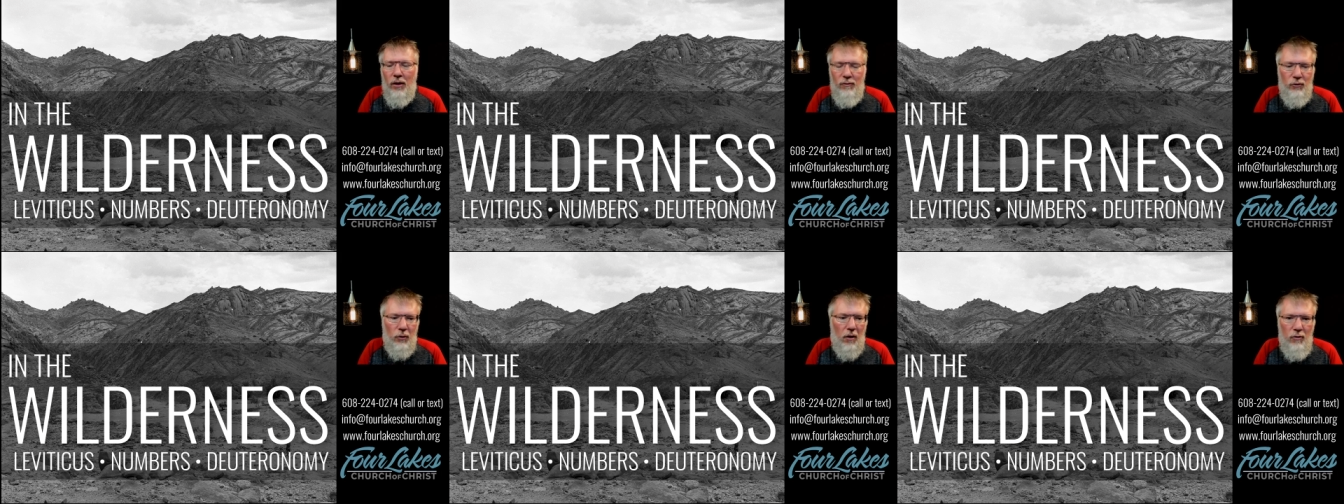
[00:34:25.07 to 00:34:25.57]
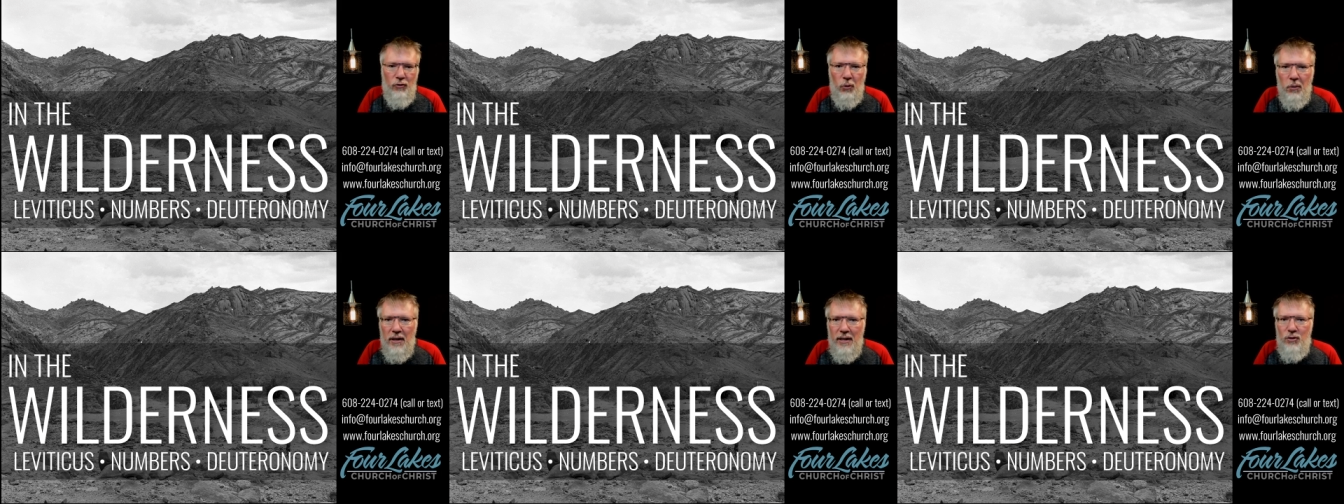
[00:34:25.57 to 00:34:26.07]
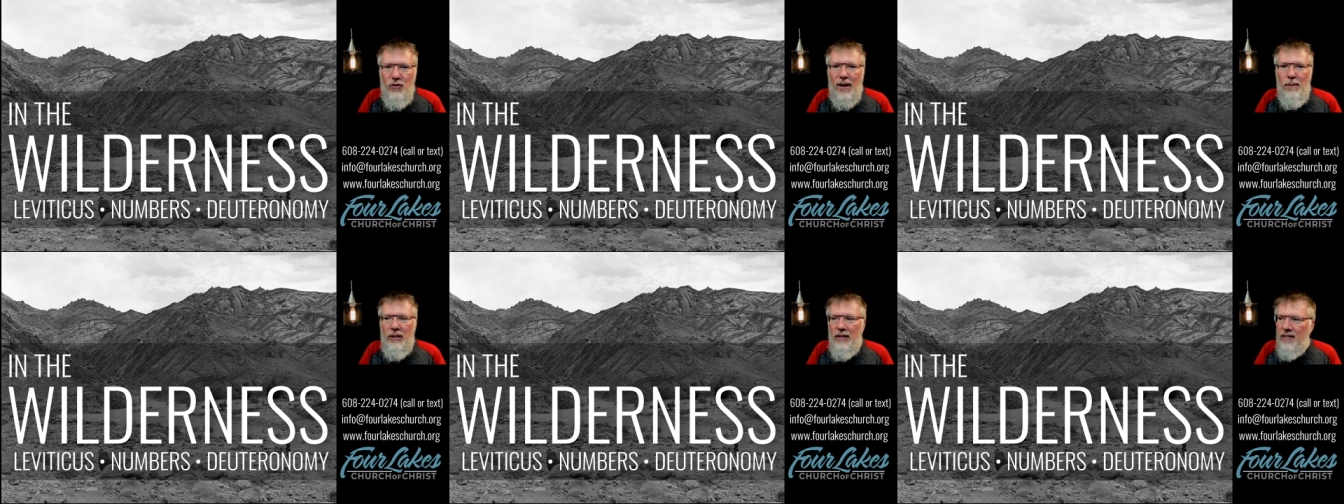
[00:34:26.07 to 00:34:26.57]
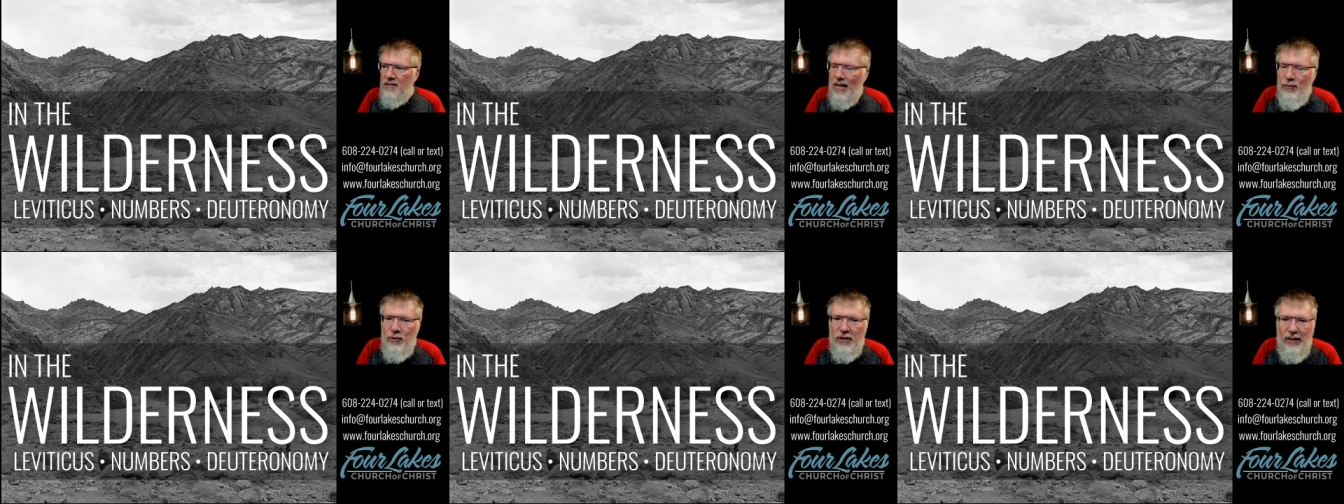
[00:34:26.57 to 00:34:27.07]
And for our Four Lakes family, let's
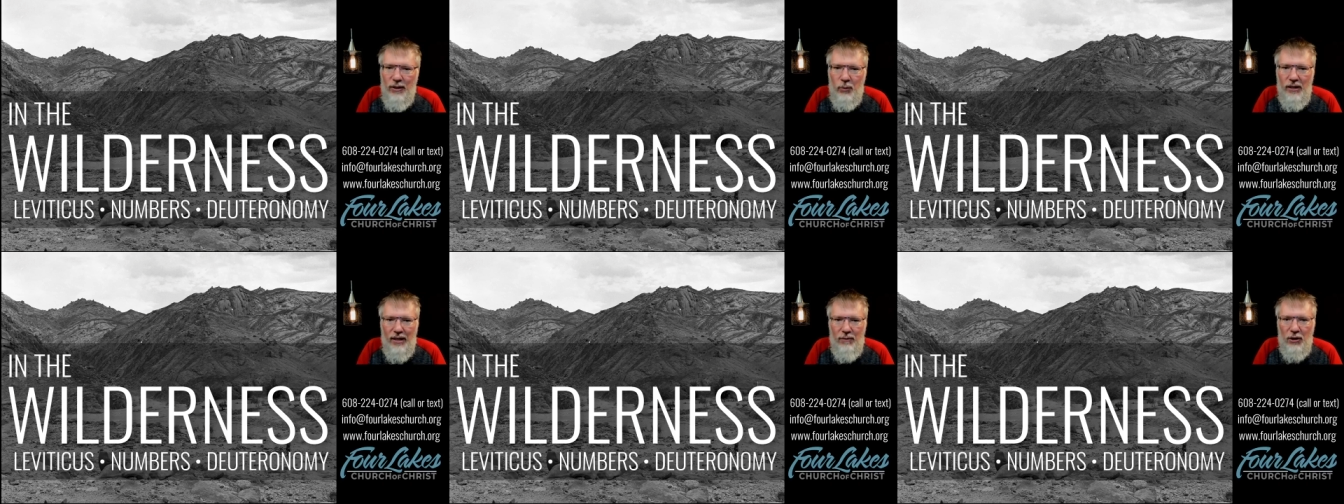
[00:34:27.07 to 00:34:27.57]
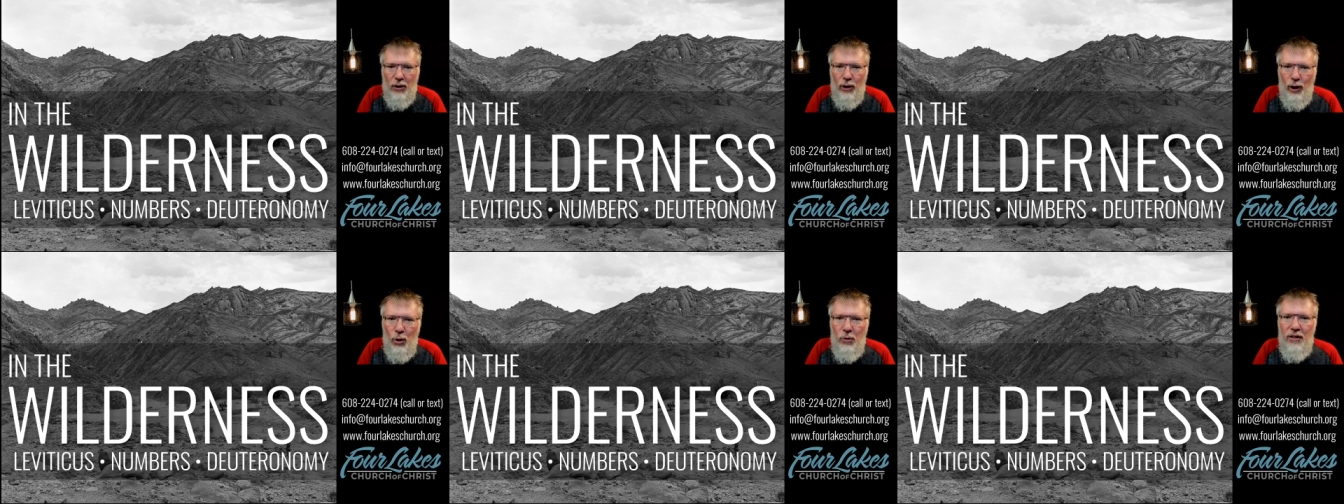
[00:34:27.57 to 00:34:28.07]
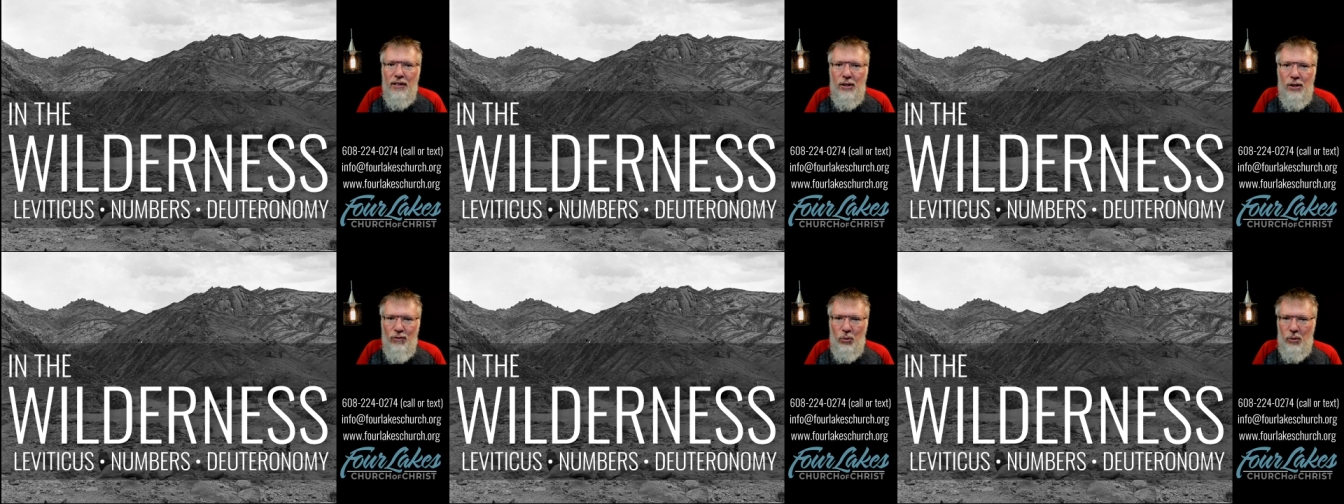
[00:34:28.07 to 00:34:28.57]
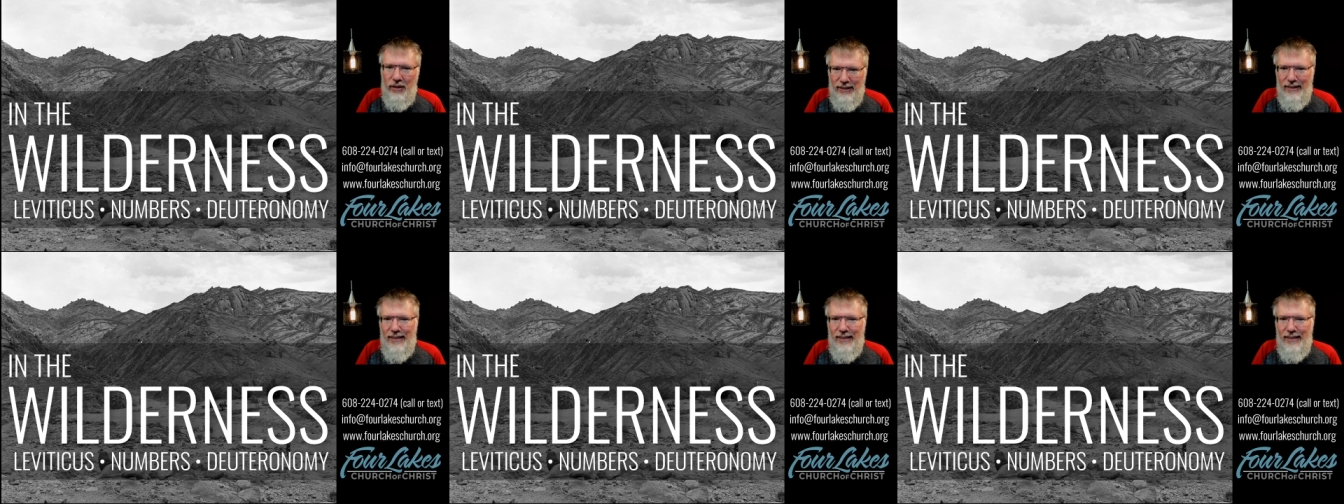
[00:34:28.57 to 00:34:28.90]
not forget we have the clothing giveaway